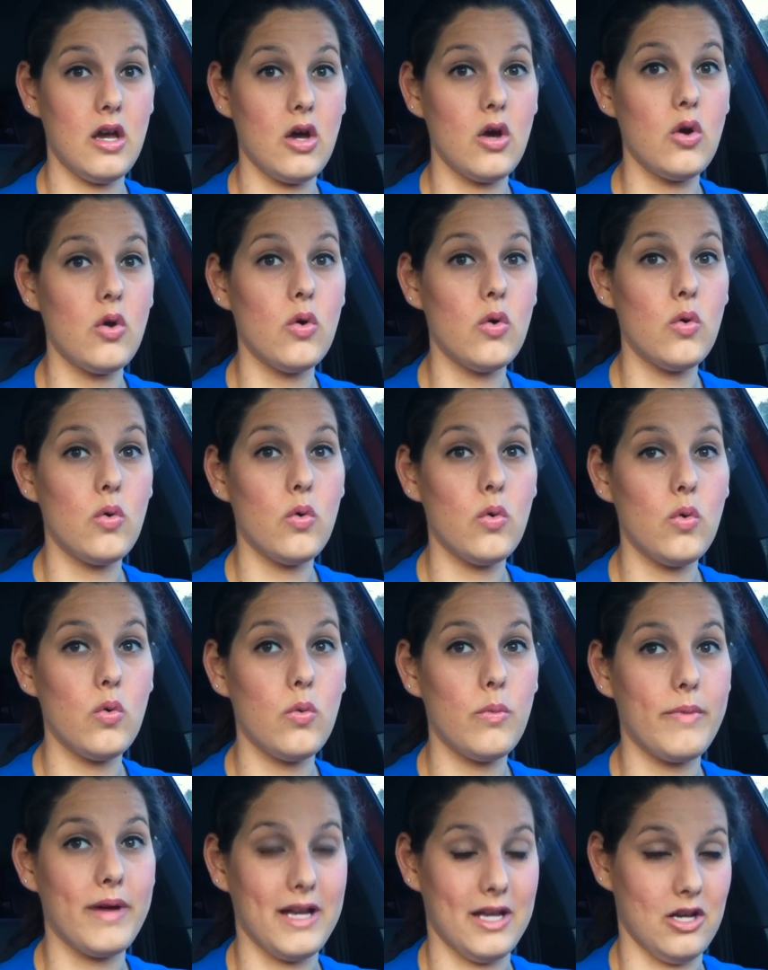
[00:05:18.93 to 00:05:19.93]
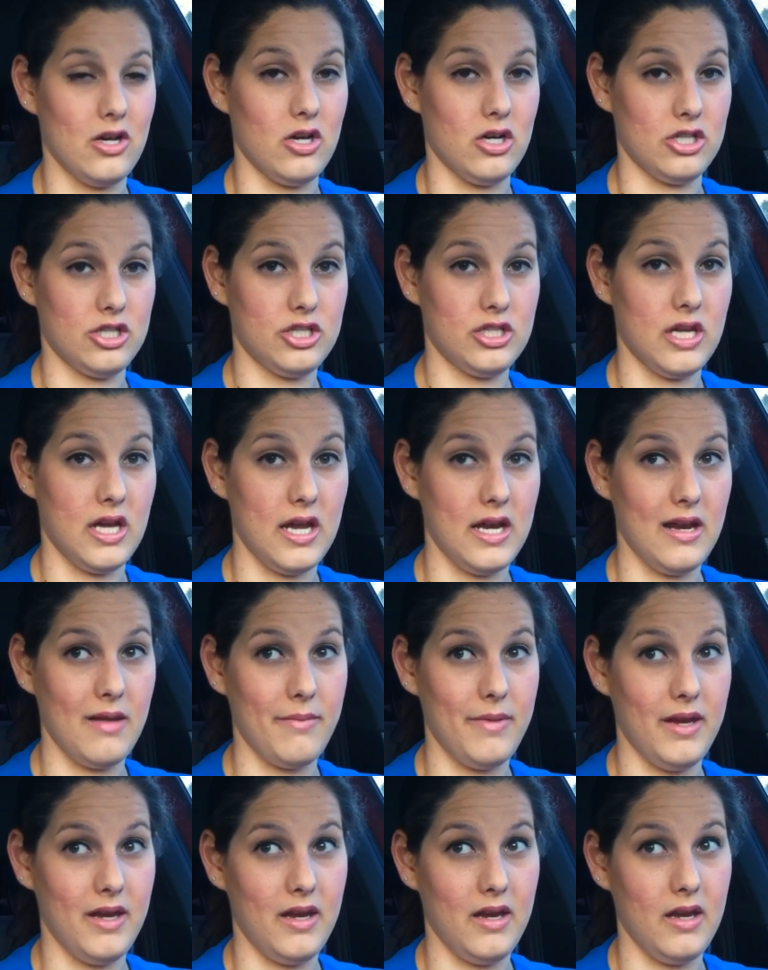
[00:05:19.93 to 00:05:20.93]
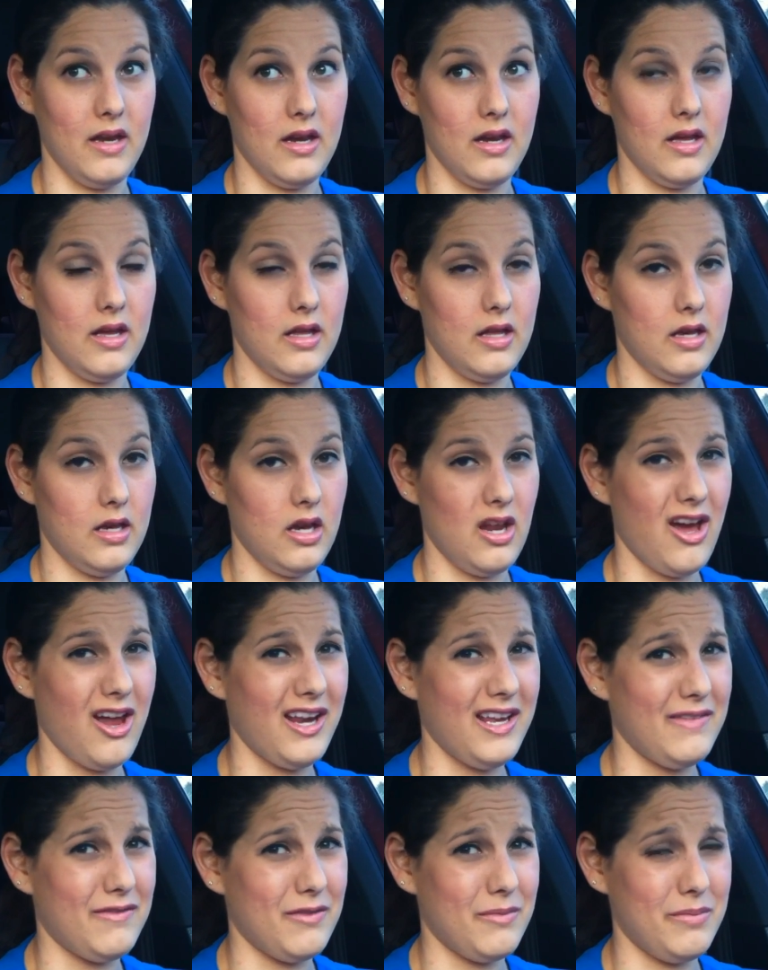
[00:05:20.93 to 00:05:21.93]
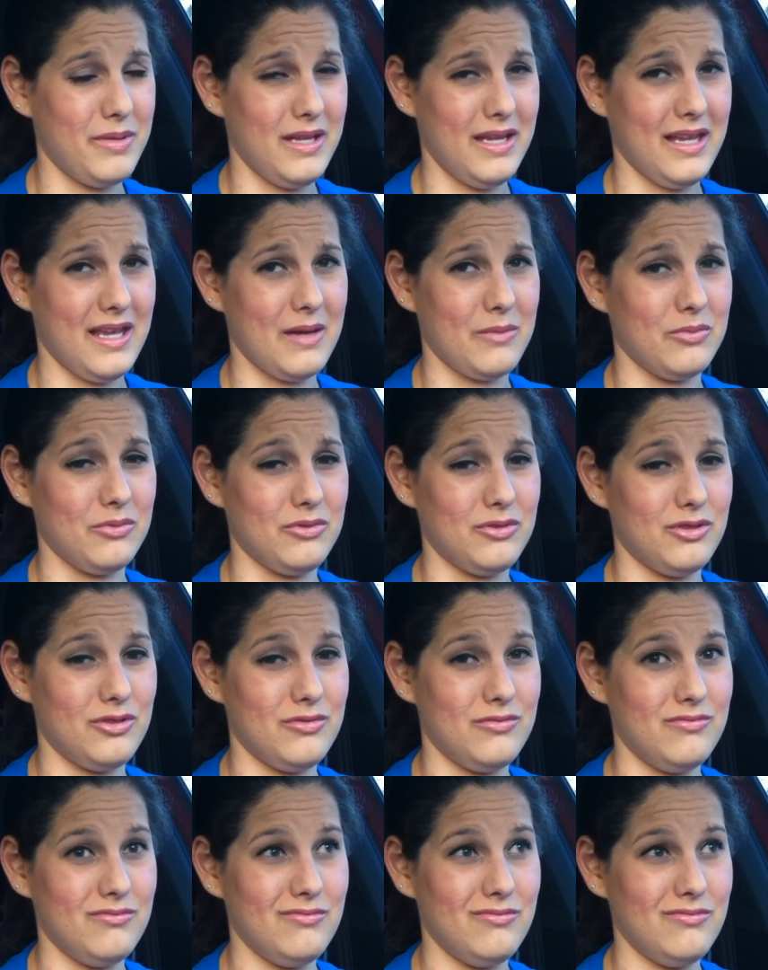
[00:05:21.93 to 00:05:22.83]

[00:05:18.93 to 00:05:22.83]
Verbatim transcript: oh my gosh tight. I mean, not even being able to,